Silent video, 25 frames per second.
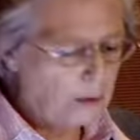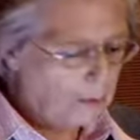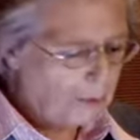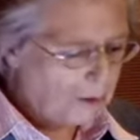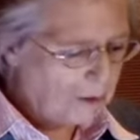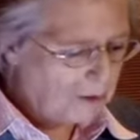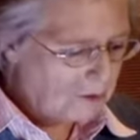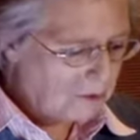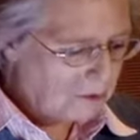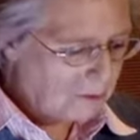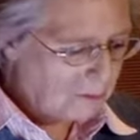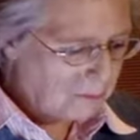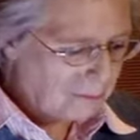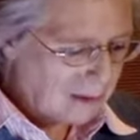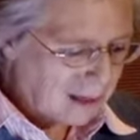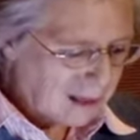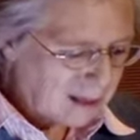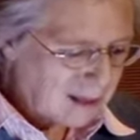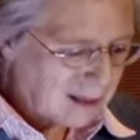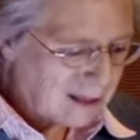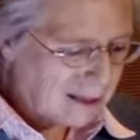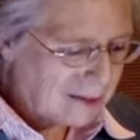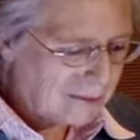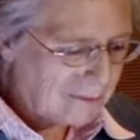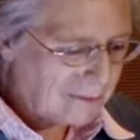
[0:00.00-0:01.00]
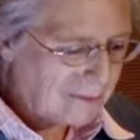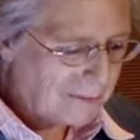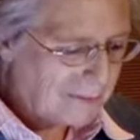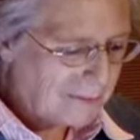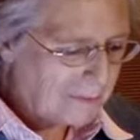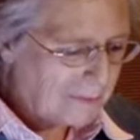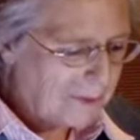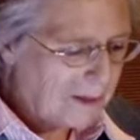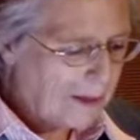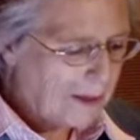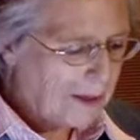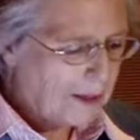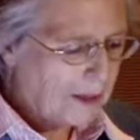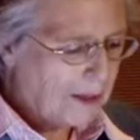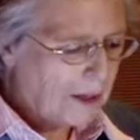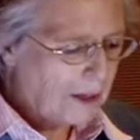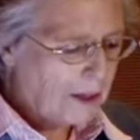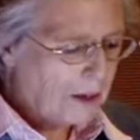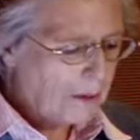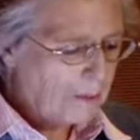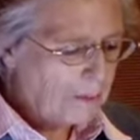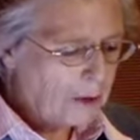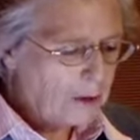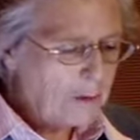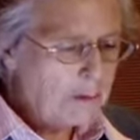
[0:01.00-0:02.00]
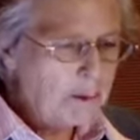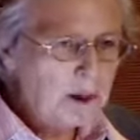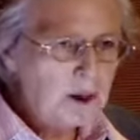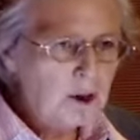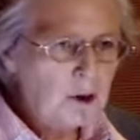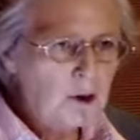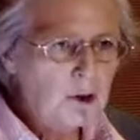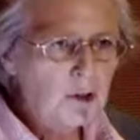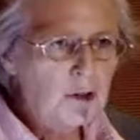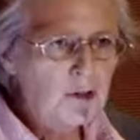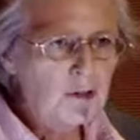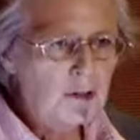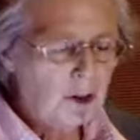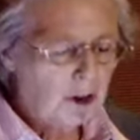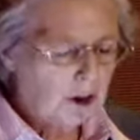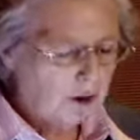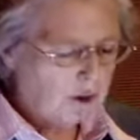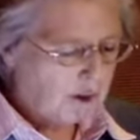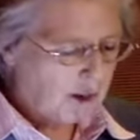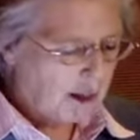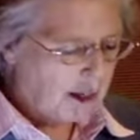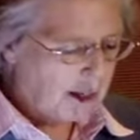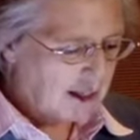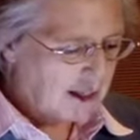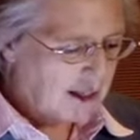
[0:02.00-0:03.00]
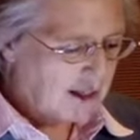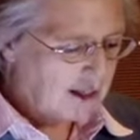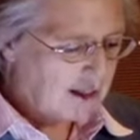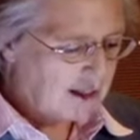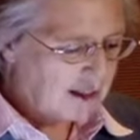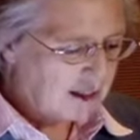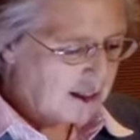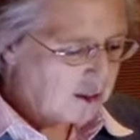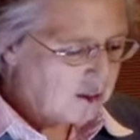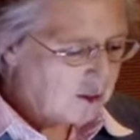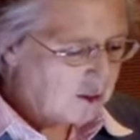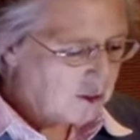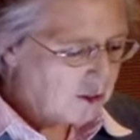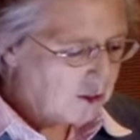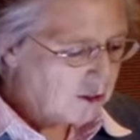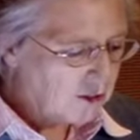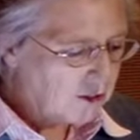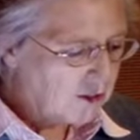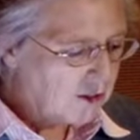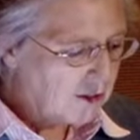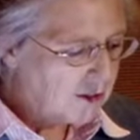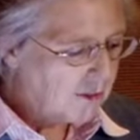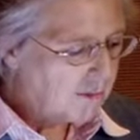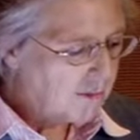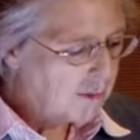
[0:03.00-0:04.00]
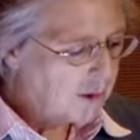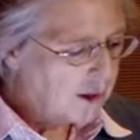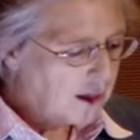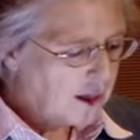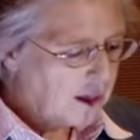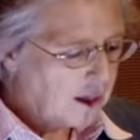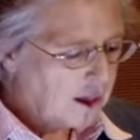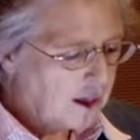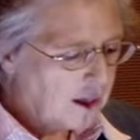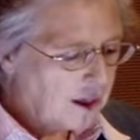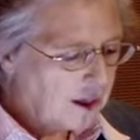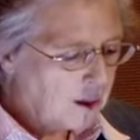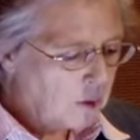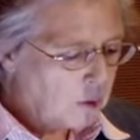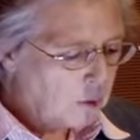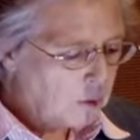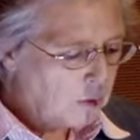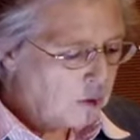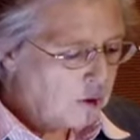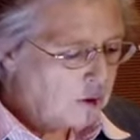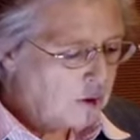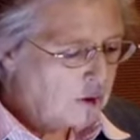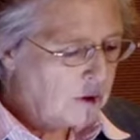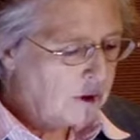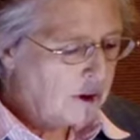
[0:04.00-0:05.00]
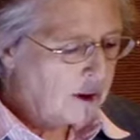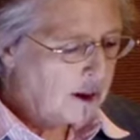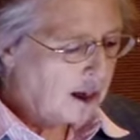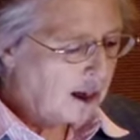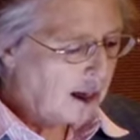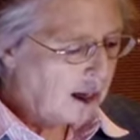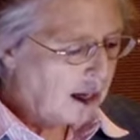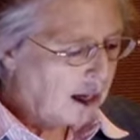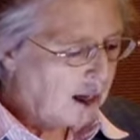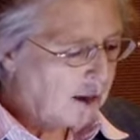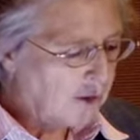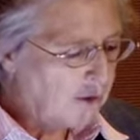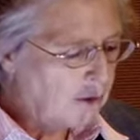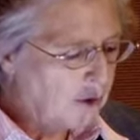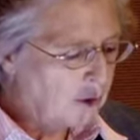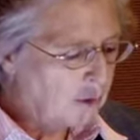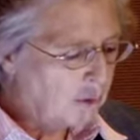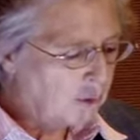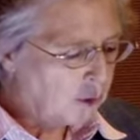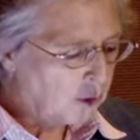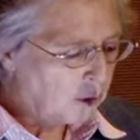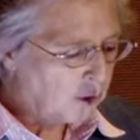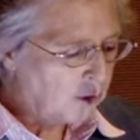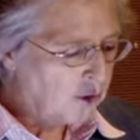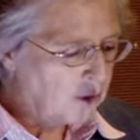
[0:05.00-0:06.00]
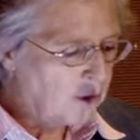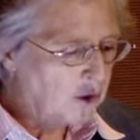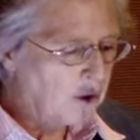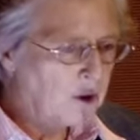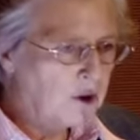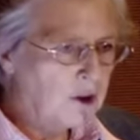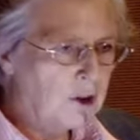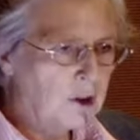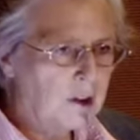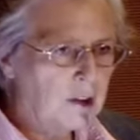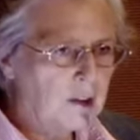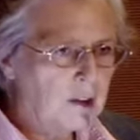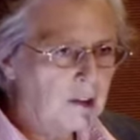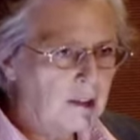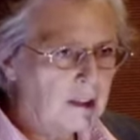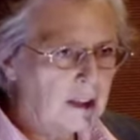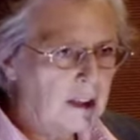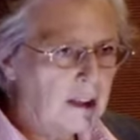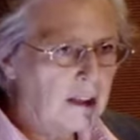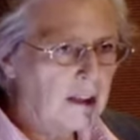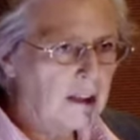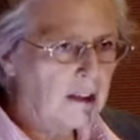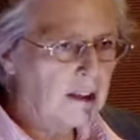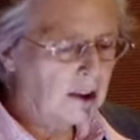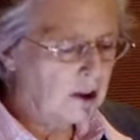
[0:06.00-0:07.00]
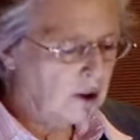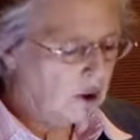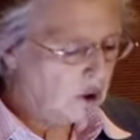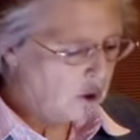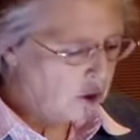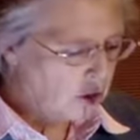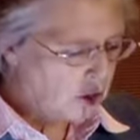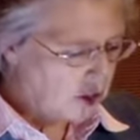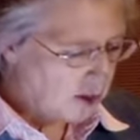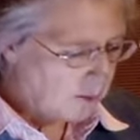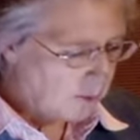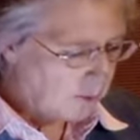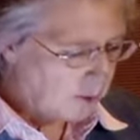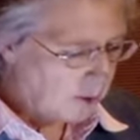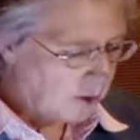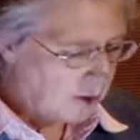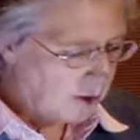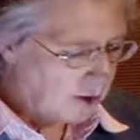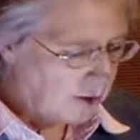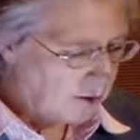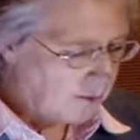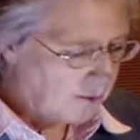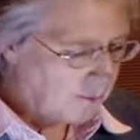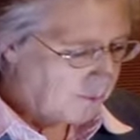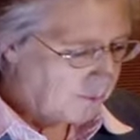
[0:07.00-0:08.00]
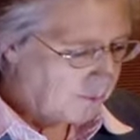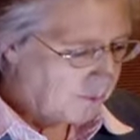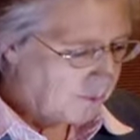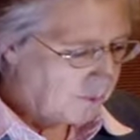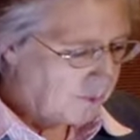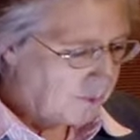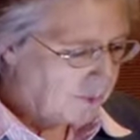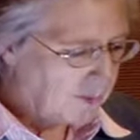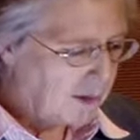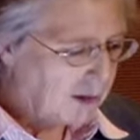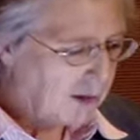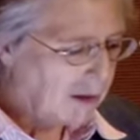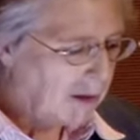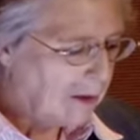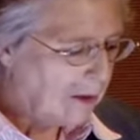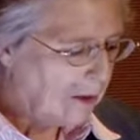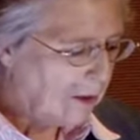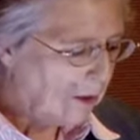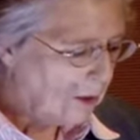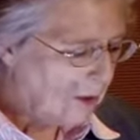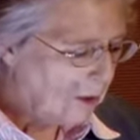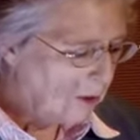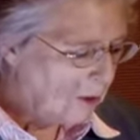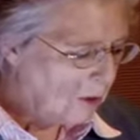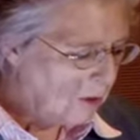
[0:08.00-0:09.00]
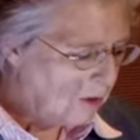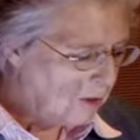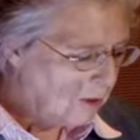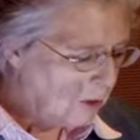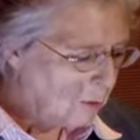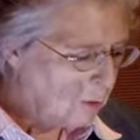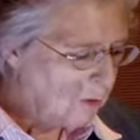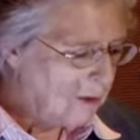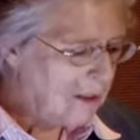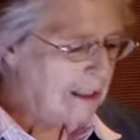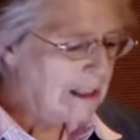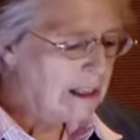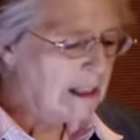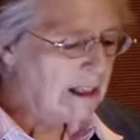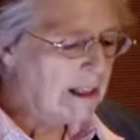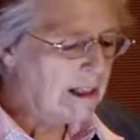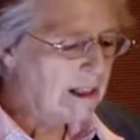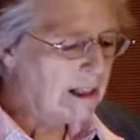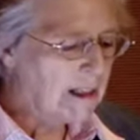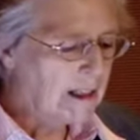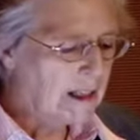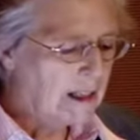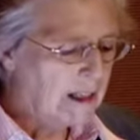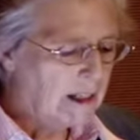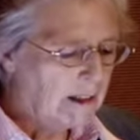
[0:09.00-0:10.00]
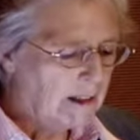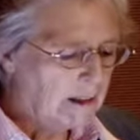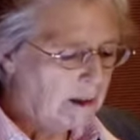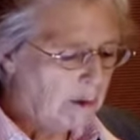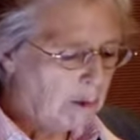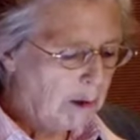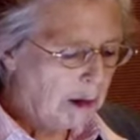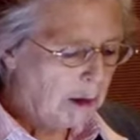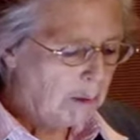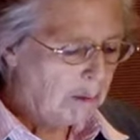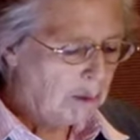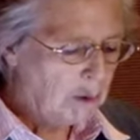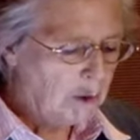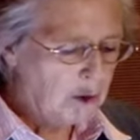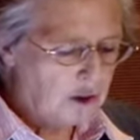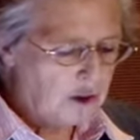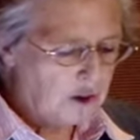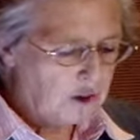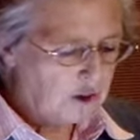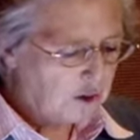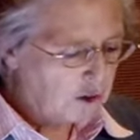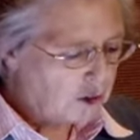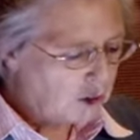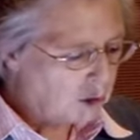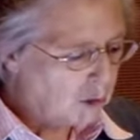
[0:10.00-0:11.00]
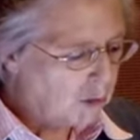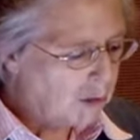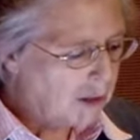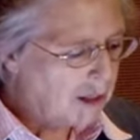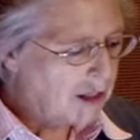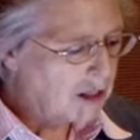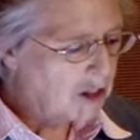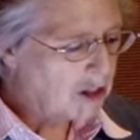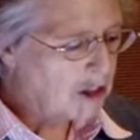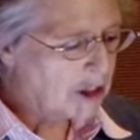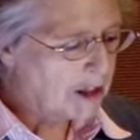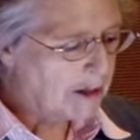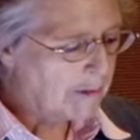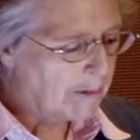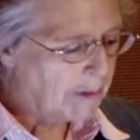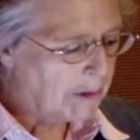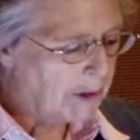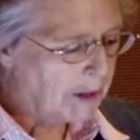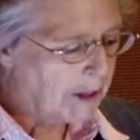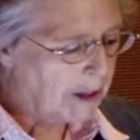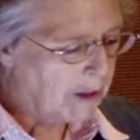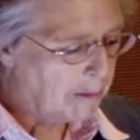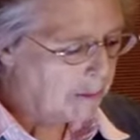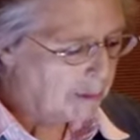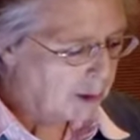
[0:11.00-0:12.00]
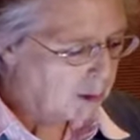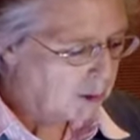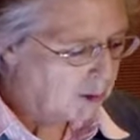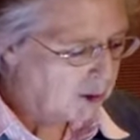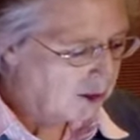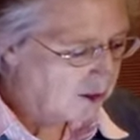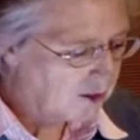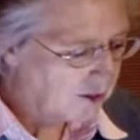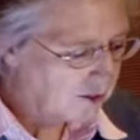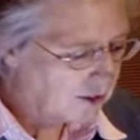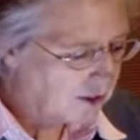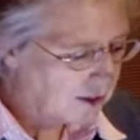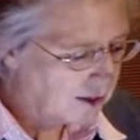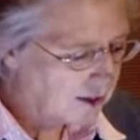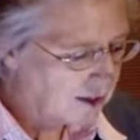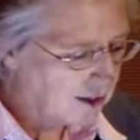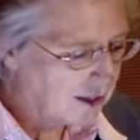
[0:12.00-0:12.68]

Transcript: was the man, but because of high taxes, he couldn't have the bronzes sent to Japan. Consequently, they were put in storage in Paris,